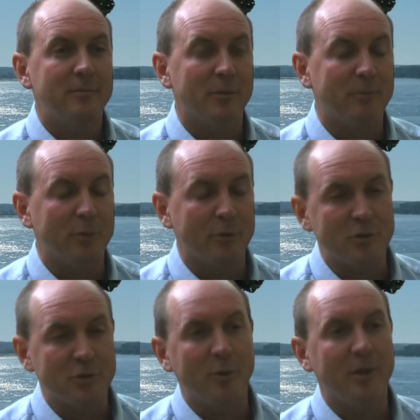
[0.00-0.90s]
the
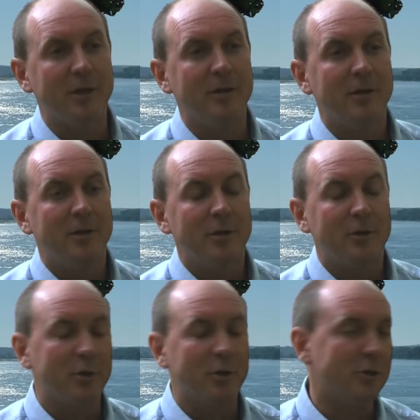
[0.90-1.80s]
protozoa,
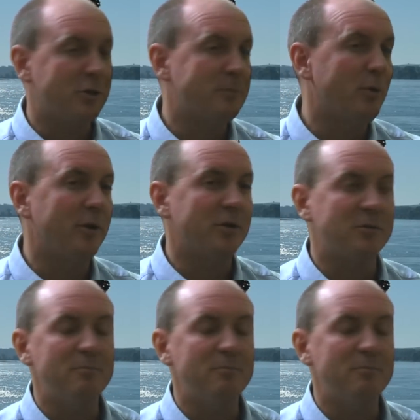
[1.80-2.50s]
the good spores,